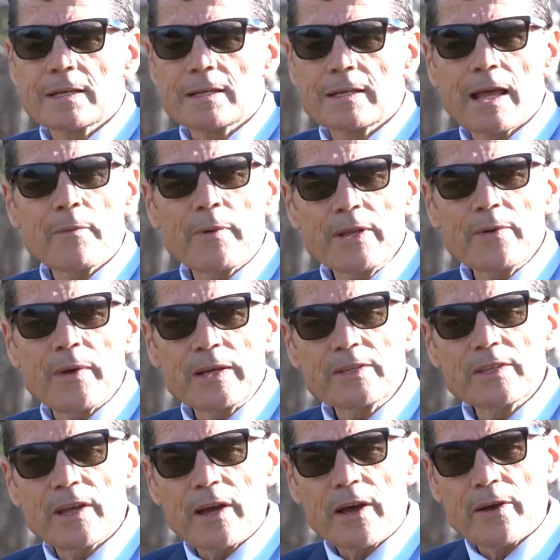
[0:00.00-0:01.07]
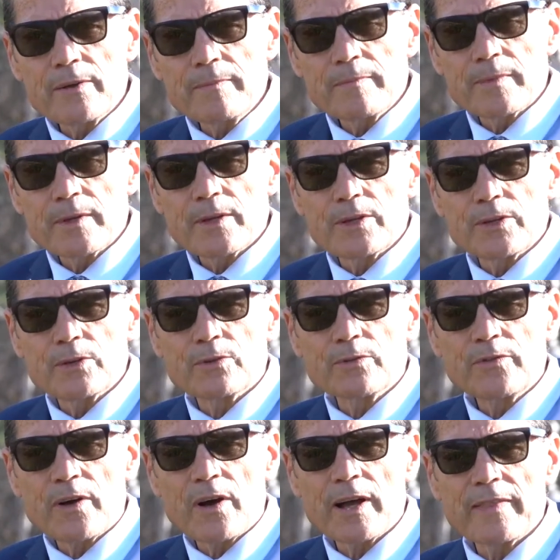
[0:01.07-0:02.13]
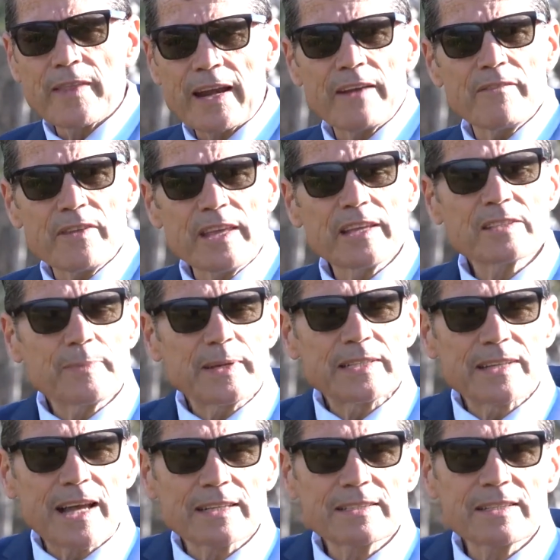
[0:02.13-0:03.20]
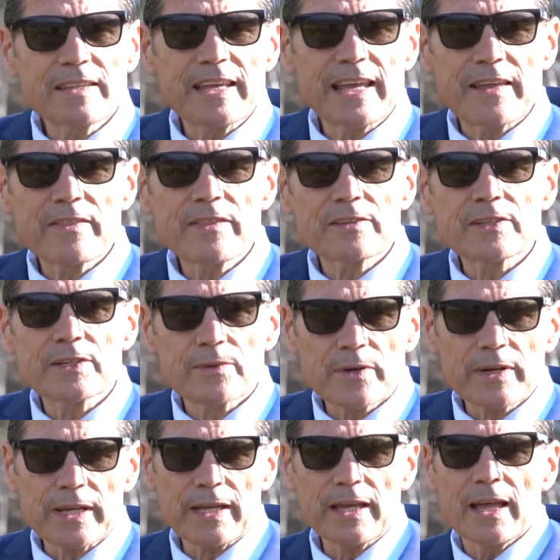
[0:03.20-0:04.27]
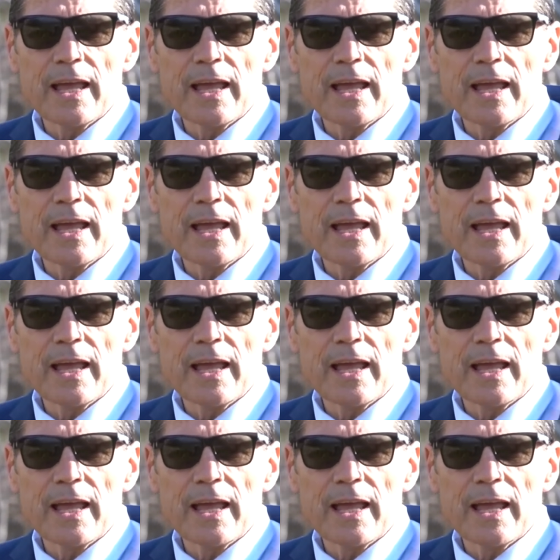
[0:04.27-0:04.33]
Now when you enter the home, you'll find that everything's been done to the nth degree.